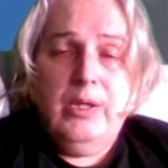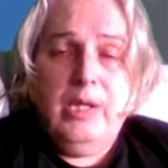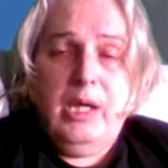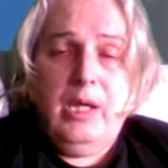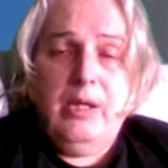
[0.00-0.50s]

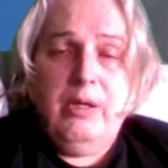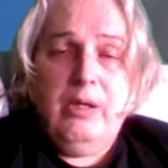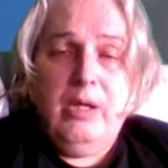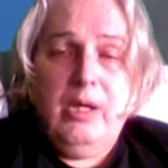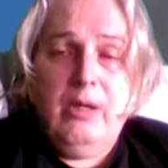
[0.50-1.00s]
And
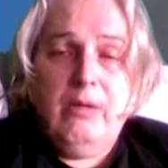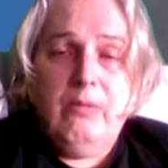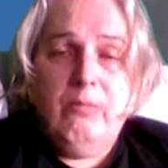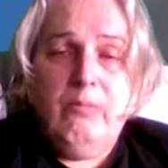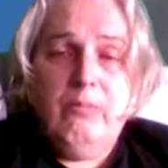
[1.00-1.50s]
uh,
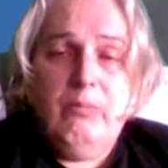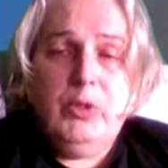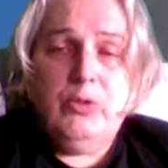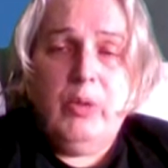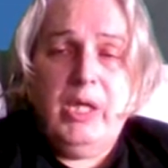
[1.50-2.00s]

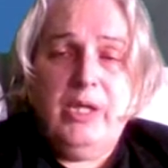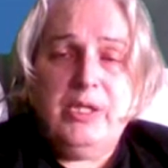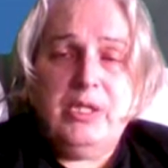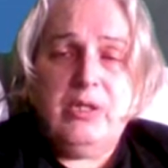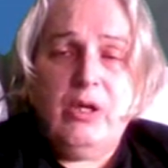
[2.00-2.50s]
Bushway
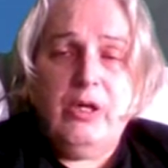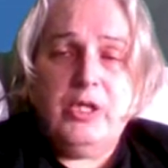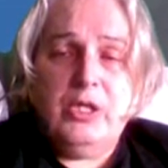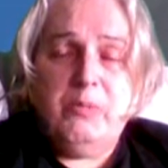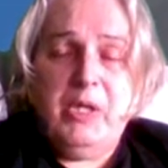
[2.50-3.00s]
doesn't start
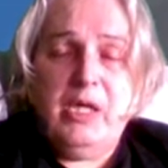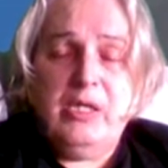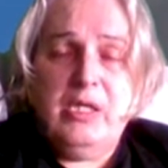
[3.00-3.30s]
just because